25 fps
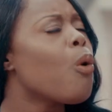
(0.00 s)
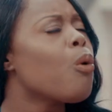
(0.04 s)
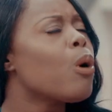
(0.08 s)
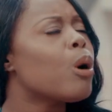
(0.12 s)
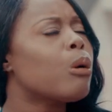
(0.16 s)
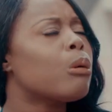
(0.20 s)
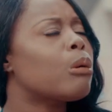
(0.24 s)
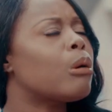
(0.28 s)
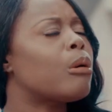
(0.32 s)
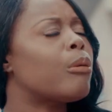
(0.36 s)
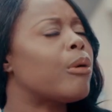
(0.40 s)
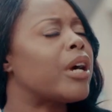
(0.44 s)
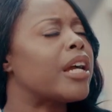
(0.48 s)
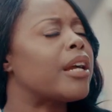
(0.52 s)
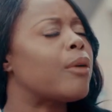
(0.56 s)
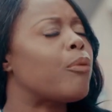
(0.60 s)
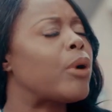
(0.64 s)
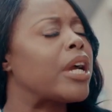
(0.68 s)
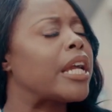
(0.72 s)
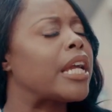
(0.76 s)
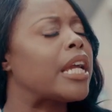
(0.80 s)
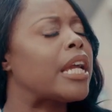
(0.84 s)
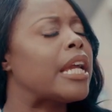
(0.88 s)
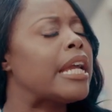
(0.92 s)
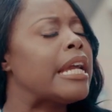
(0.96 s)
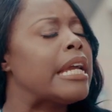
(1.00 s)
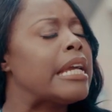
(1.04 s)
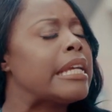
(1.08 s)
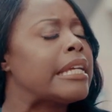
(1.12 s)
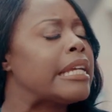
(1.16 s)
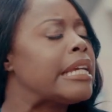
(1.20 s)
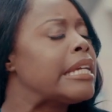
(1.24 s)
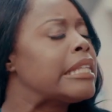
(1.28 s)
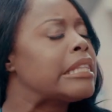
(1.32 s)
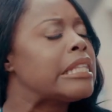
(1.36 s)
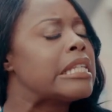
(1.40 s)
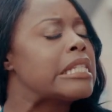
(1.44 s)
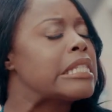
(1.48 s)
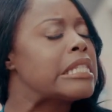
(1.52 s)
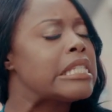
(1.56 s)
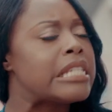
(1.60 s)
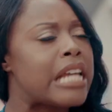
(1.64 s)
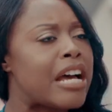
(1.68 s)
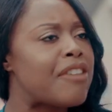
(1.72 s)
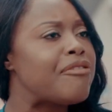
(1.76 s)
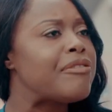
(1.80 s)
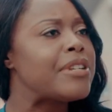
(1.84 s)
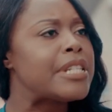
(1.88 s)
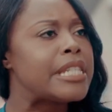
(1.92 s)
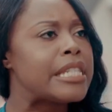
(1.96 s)
Whoa, wait. Keith has
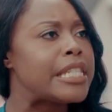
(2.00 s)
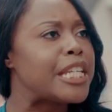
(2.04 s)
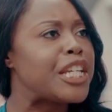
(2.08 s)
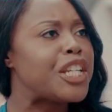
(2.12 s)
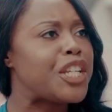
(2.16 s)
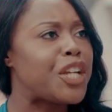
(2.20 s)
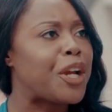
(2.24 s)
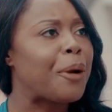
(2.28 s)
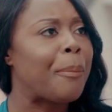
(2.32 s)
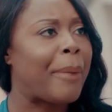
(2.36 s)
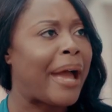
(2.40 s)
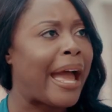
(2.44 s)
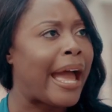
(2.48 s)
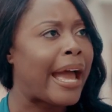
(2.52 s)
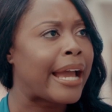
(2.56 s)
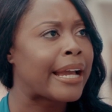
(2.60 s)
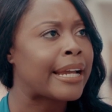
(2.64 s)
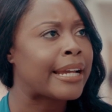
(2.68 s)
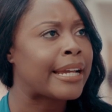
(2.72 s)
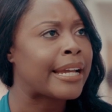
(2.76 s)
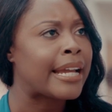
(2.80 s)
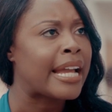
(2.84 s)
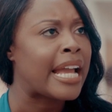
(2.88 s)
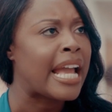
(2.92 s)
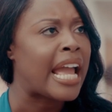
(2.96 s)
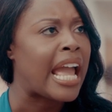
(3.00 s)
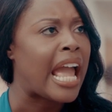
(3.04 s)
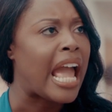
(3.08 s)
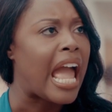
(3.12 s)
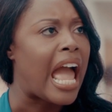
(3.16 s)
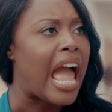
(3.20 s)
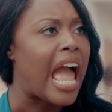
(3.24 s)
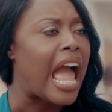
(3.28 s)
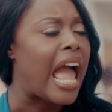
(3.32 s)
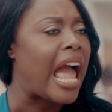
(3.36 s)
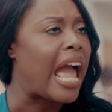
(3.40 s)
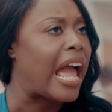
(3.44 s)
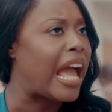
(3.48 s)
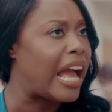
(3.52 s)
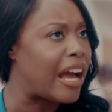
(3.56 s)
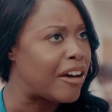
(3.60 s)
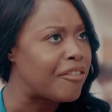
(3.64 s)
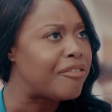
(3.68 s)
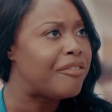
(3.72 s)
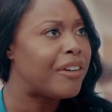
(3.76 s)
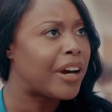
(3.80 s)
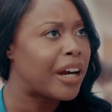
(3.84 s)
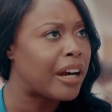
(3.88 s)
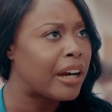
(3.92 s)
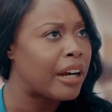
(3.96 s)
never seen your back?
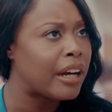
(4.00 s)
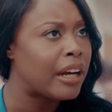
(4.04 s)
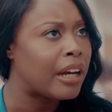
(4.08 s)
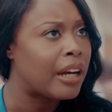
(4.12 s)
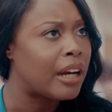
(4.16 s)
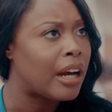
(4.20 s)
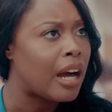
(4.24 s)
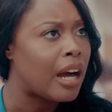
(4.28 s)
Ever?